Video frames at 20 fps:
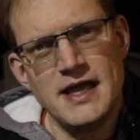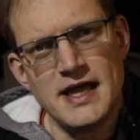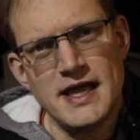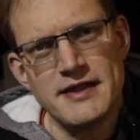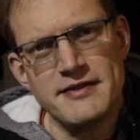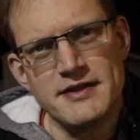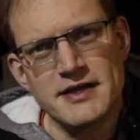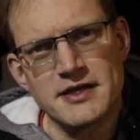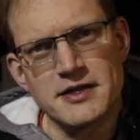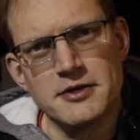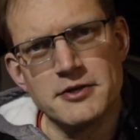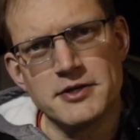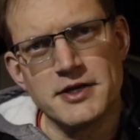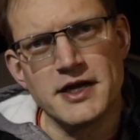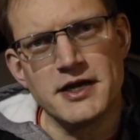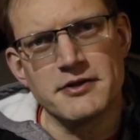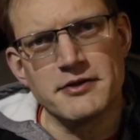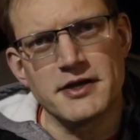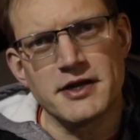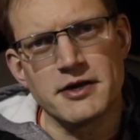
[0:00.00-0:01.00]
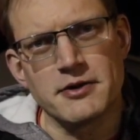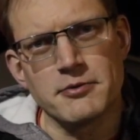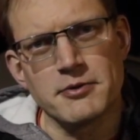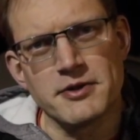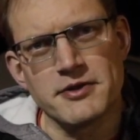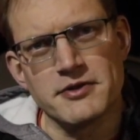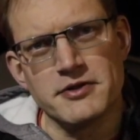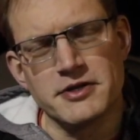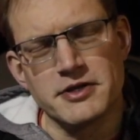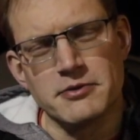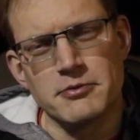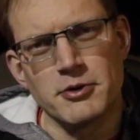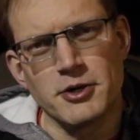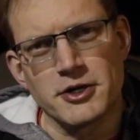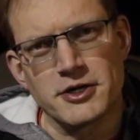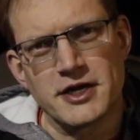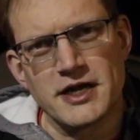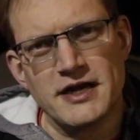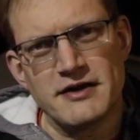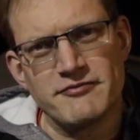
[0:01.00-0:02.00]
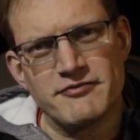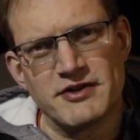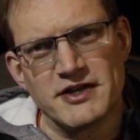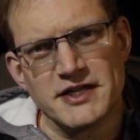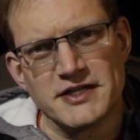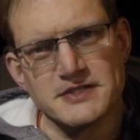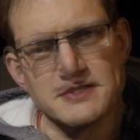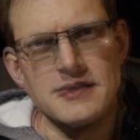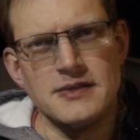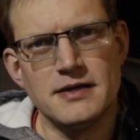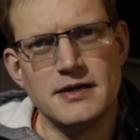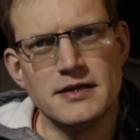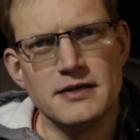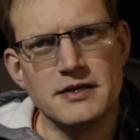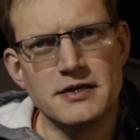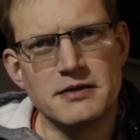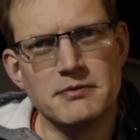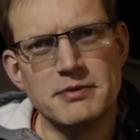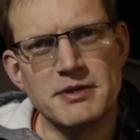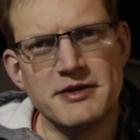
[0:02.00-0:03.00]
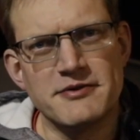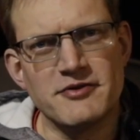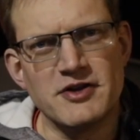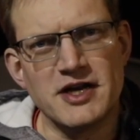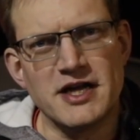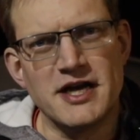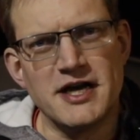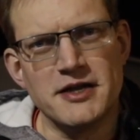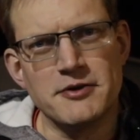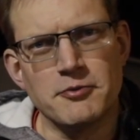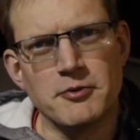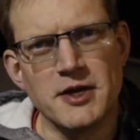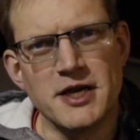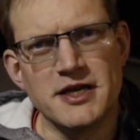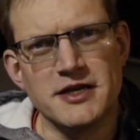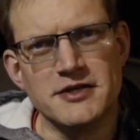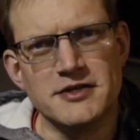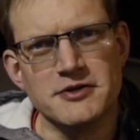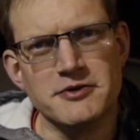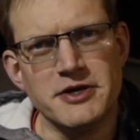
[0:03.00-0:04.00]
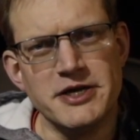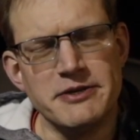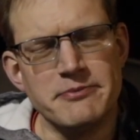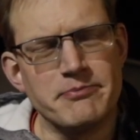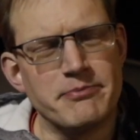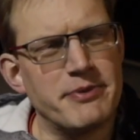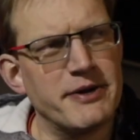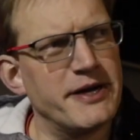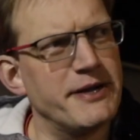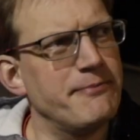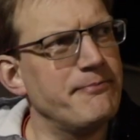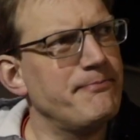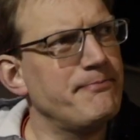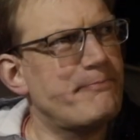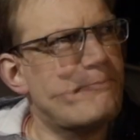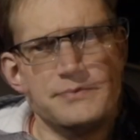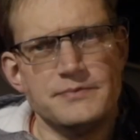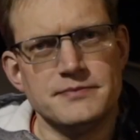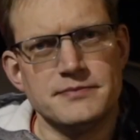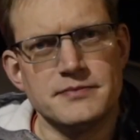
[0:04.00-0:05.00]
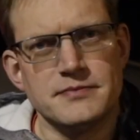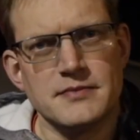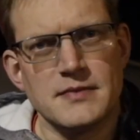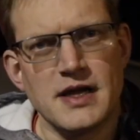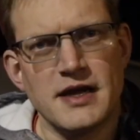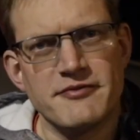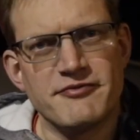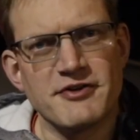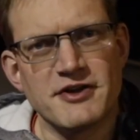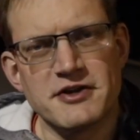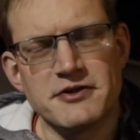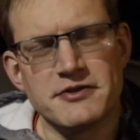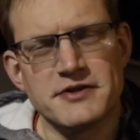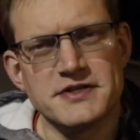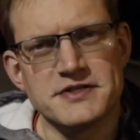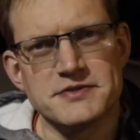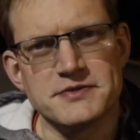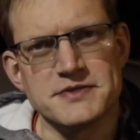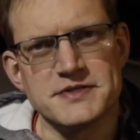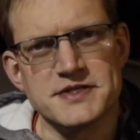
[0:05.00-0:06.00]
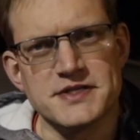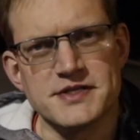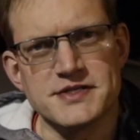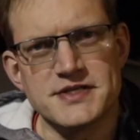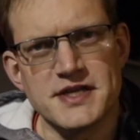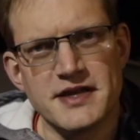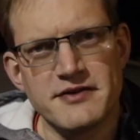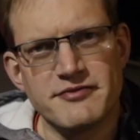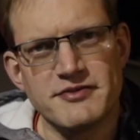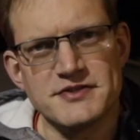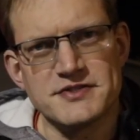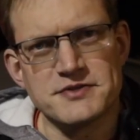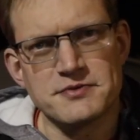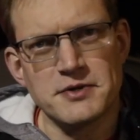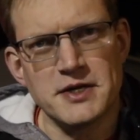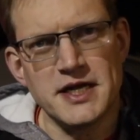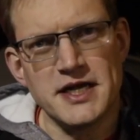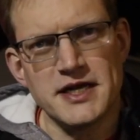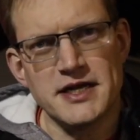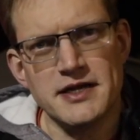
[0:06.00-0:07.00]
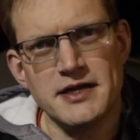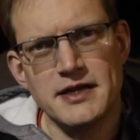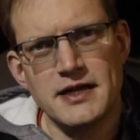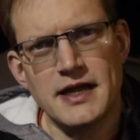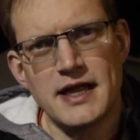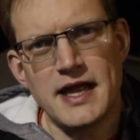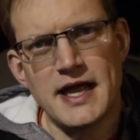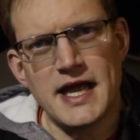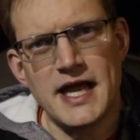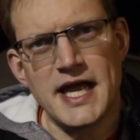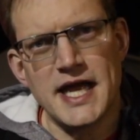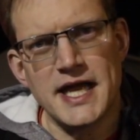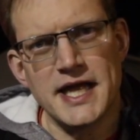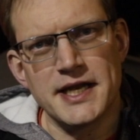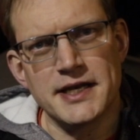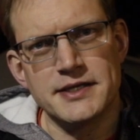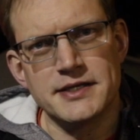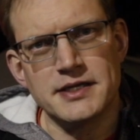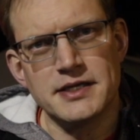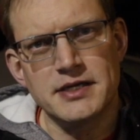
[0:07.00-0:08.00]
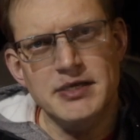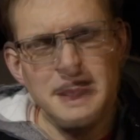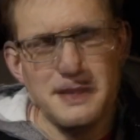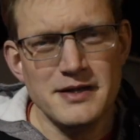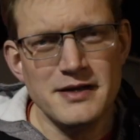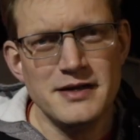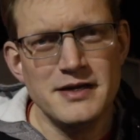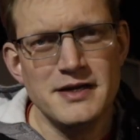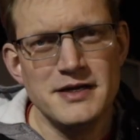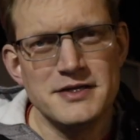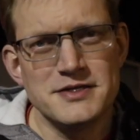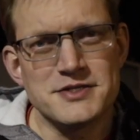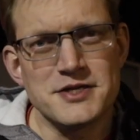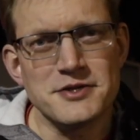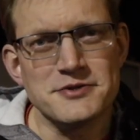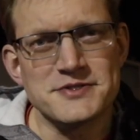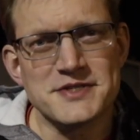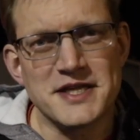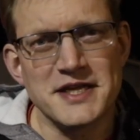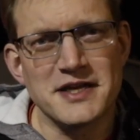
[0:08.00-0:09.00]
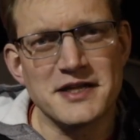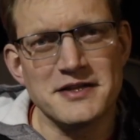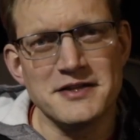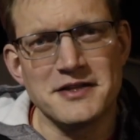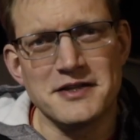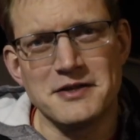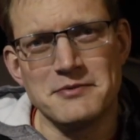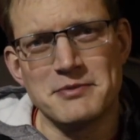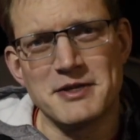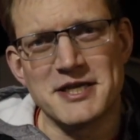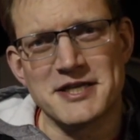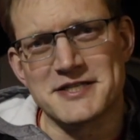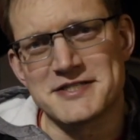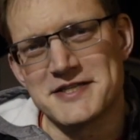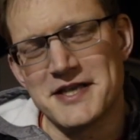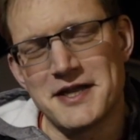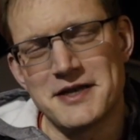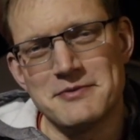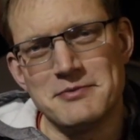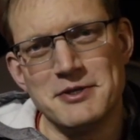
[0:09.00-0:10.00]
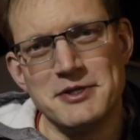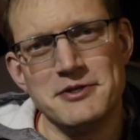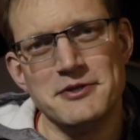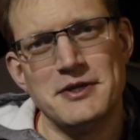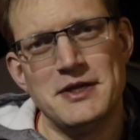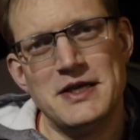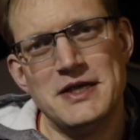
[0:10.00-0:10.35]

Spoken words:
and then go down there with a little more confidence. A little bit of an odd way to do it, but I figured this was the safest way, and Joan's getting a little bit excitable.